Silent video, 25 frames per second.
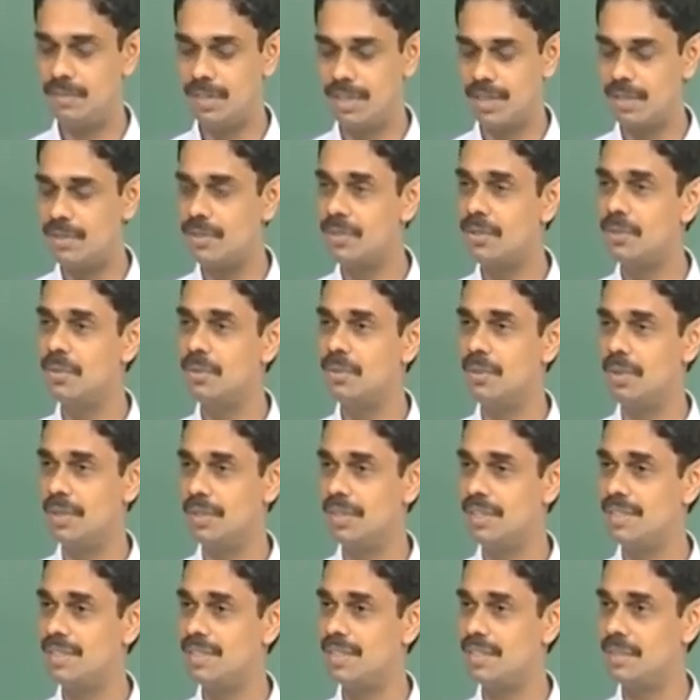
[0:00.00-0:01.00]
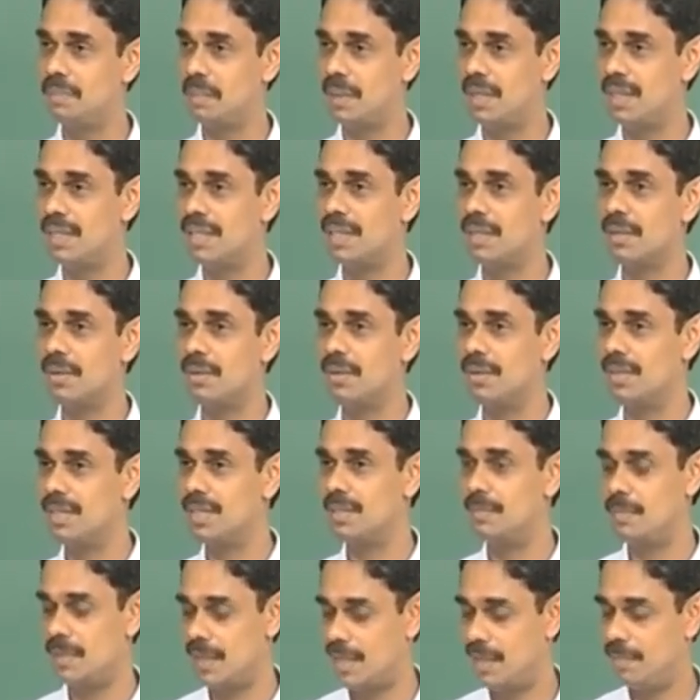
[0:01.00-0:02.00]
we can also do all this in spherical
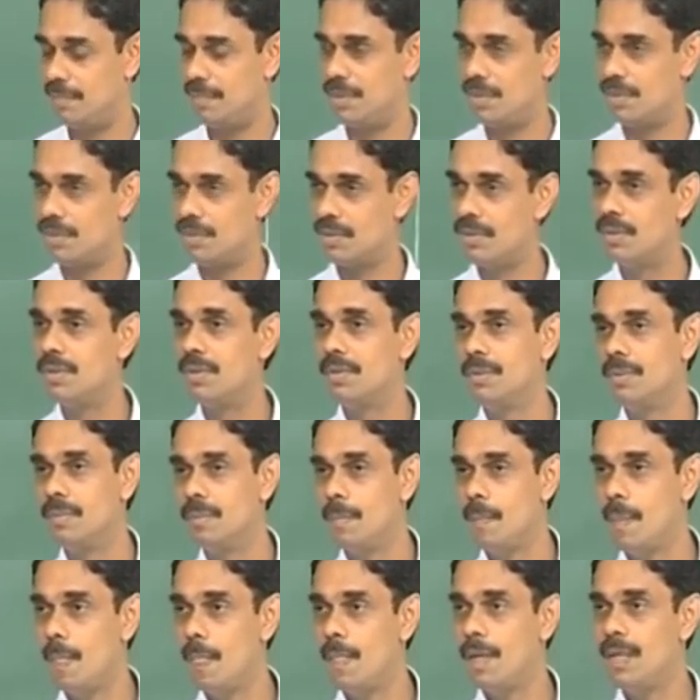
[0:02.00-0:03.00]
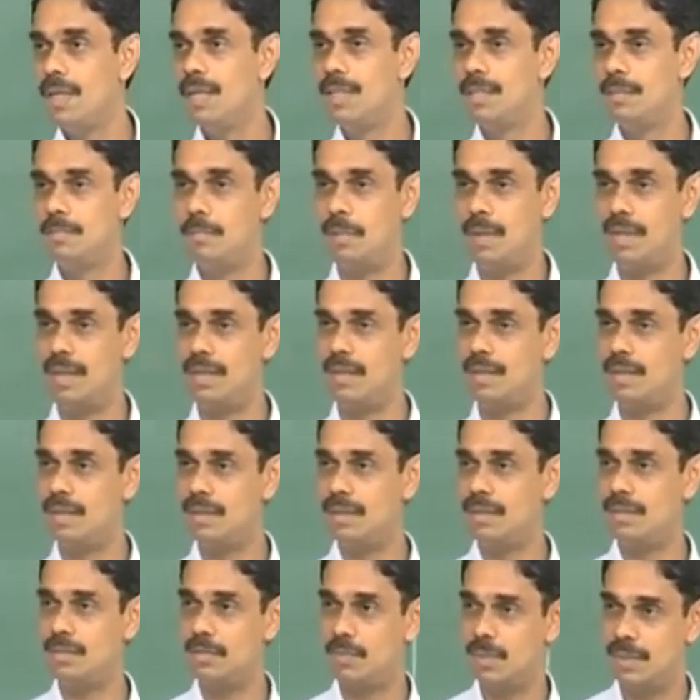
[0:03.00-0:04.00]
coordinates but I am not going to spend
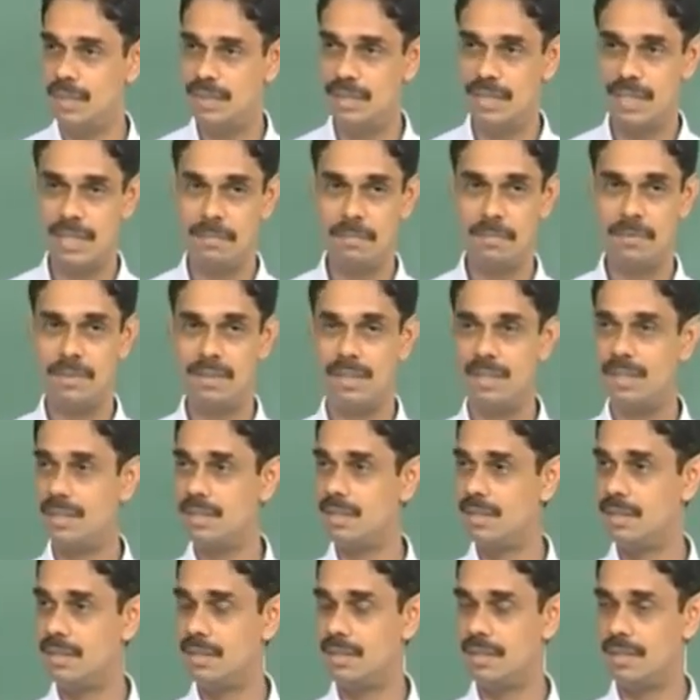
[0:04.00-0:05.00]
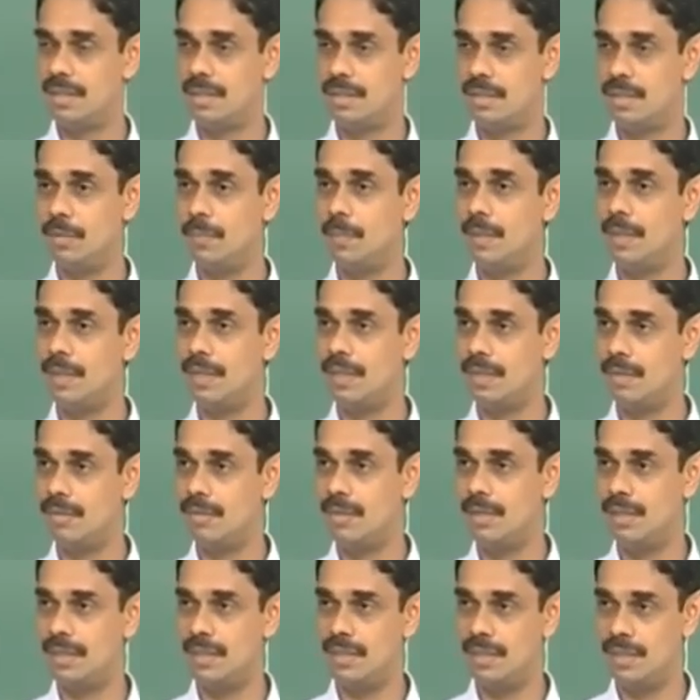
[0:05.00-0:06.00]
too much time on this topic I
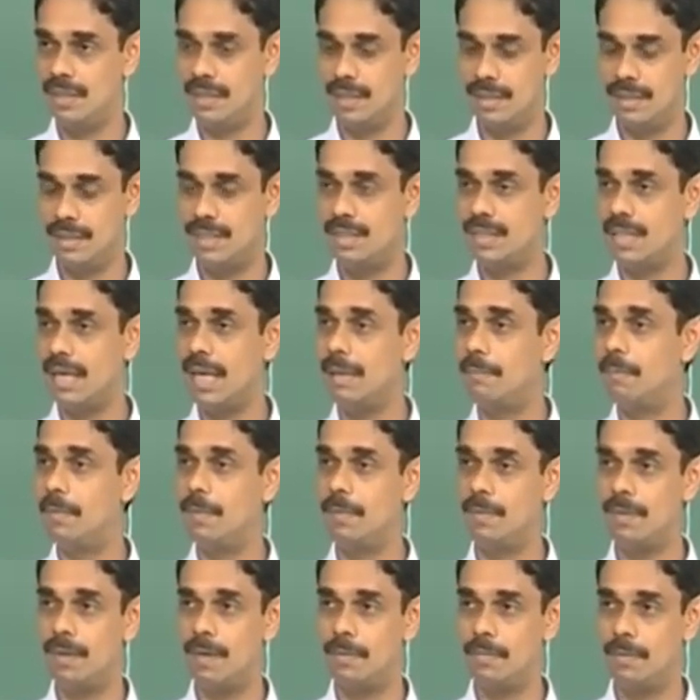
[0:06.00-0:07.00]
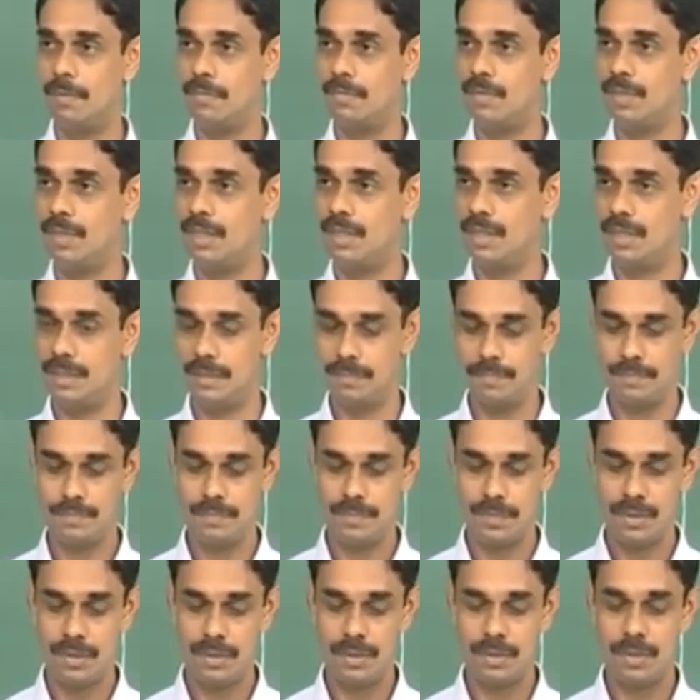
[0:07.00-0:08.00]
will uh, just wrap up, wrap up with this.
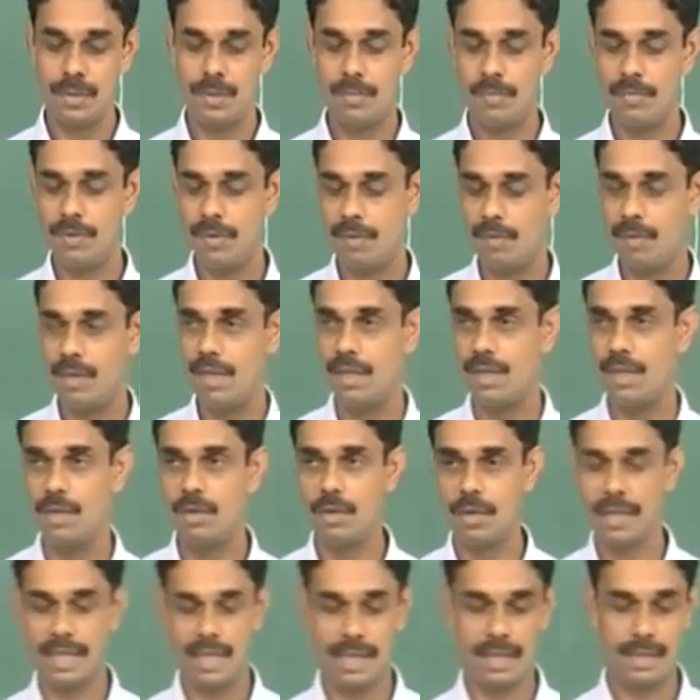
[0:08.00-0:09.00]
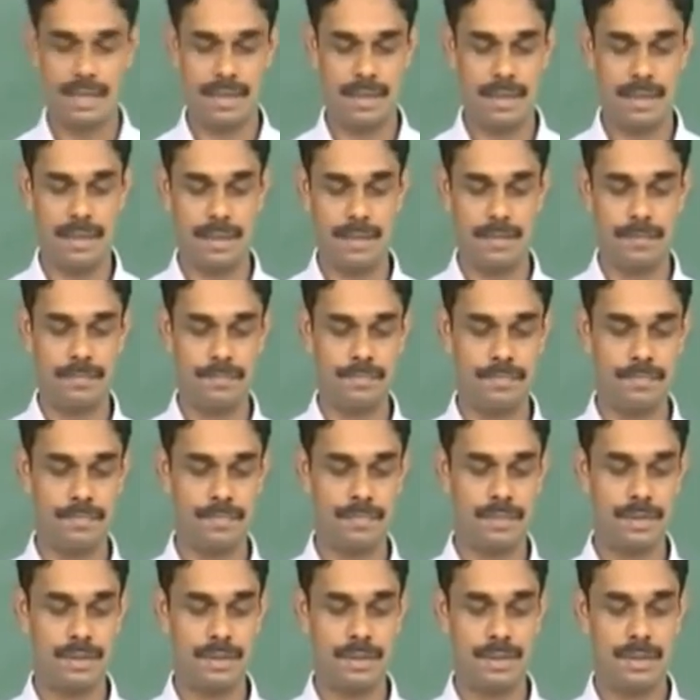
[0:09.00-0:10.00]
So we will look at um,
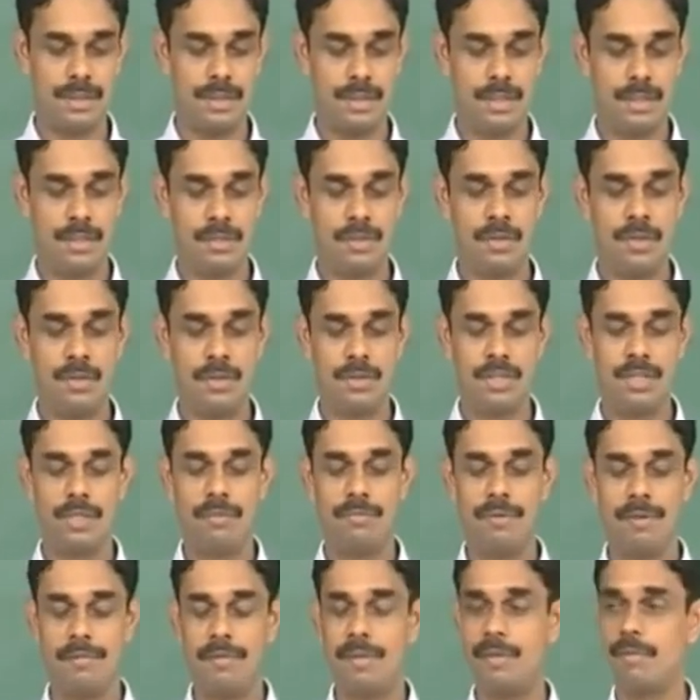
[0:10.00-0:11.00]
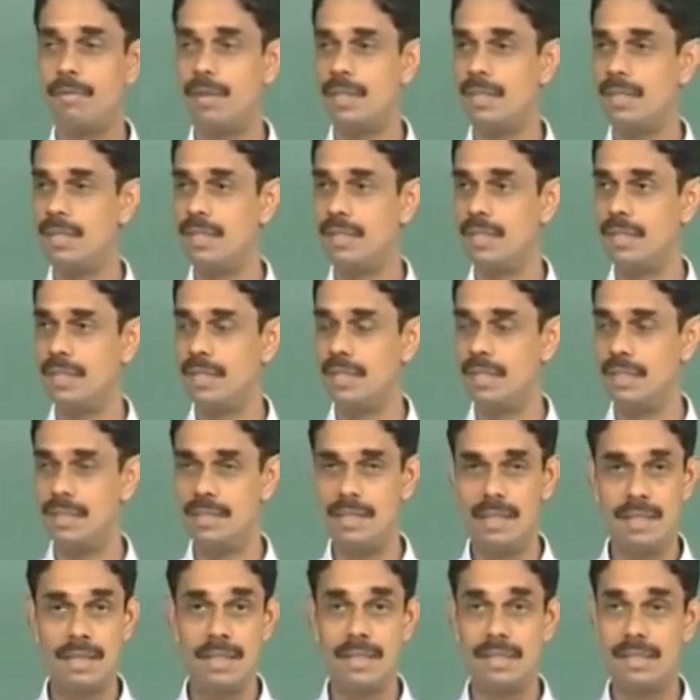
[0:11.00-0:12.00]
solution to wave equation in
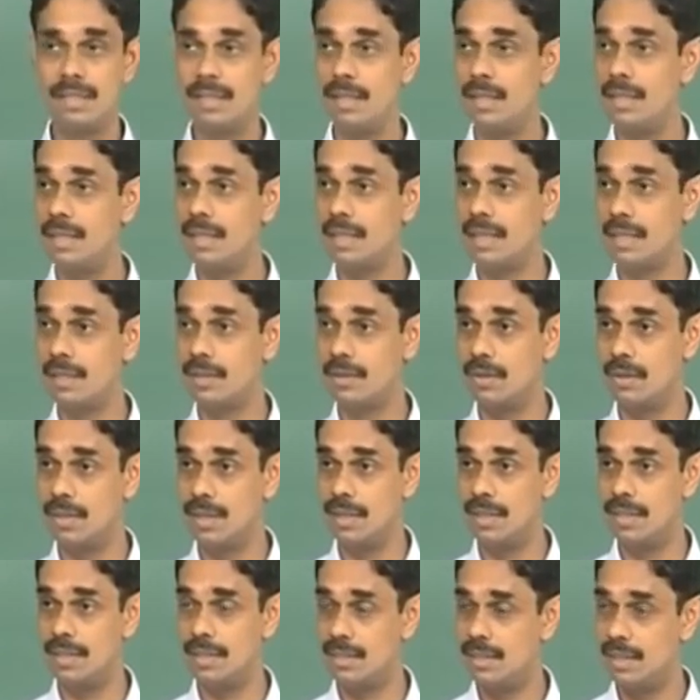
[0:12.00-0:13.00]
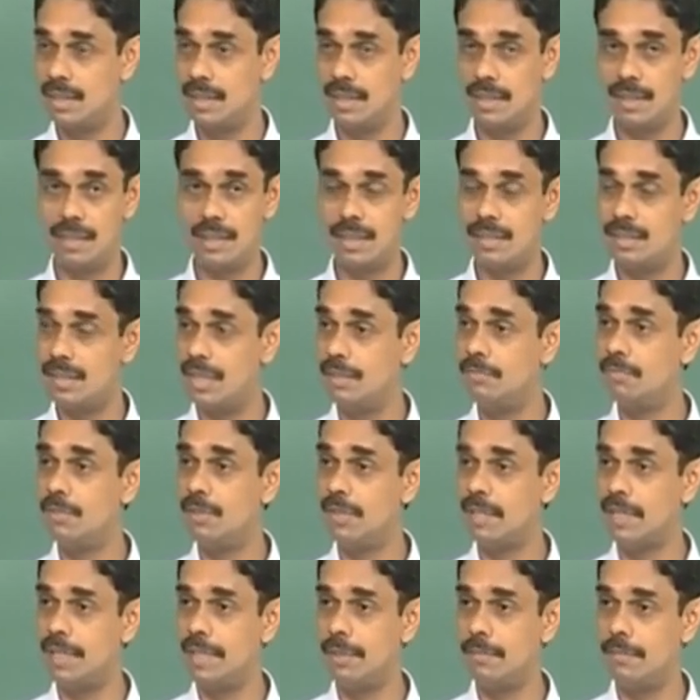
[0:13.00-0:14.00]
general cylindrical coordinates and this time we
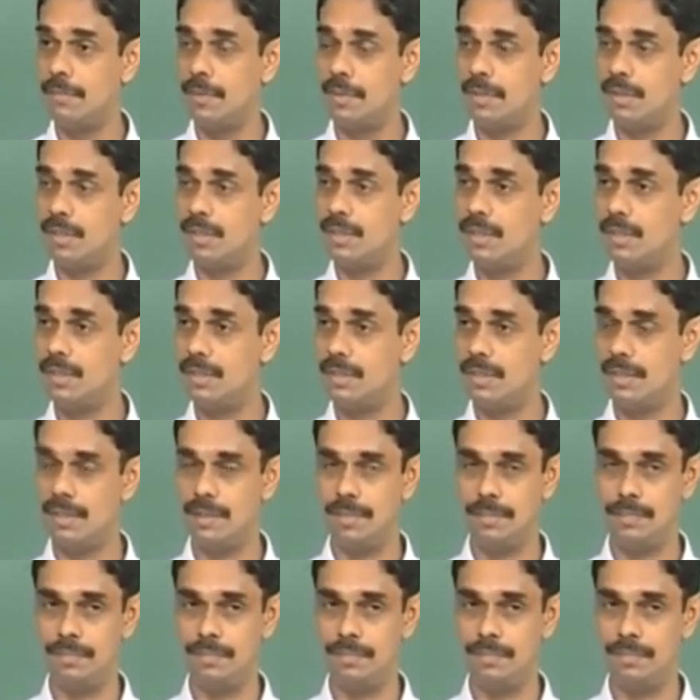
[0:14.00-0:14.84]
will keep all this uh,